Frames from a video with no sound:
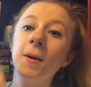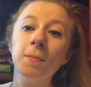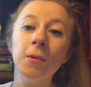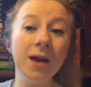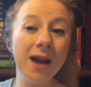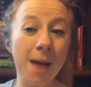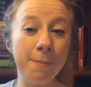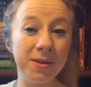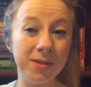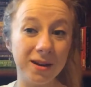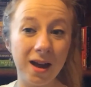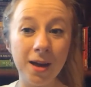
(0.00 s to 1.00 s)
More Happy
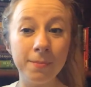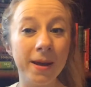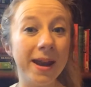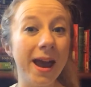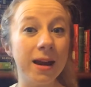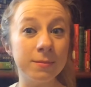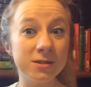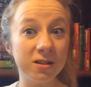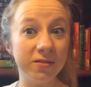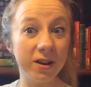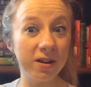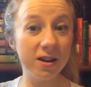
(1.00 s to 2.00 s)
Than Not by Adam
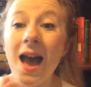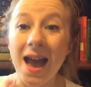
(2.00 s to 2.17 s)
Silvera,